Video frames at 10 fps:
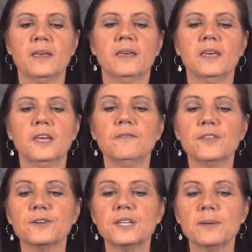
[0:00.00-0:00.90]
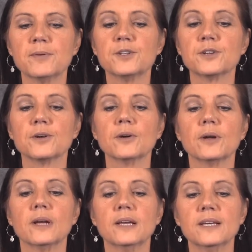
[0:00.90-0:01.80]
If their temperature
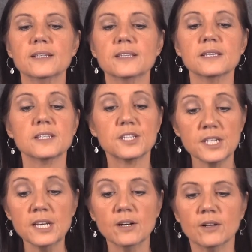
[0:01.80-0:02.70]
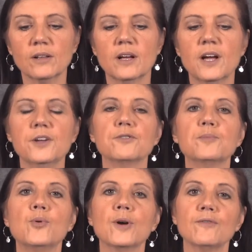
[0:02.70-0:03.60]
is still
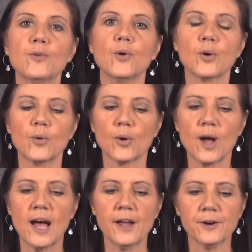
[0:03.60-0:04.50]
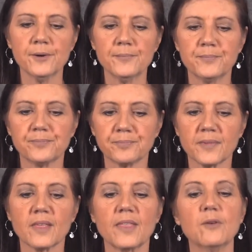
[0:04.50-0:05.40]
100.4 or higher,
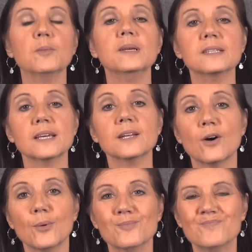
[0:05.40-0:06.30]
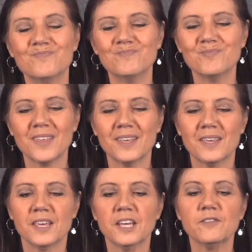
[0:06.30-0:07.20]
they will be sent home.
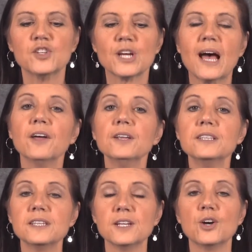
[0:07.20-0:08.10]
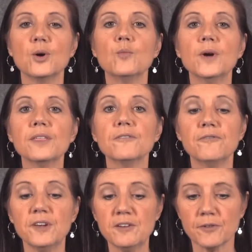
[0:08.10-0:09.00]
If a child is sent home with a
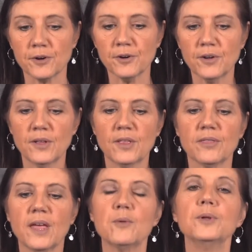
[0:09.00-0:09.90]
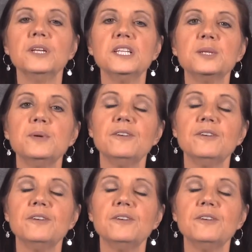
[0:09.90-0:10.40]
fever, they will need to be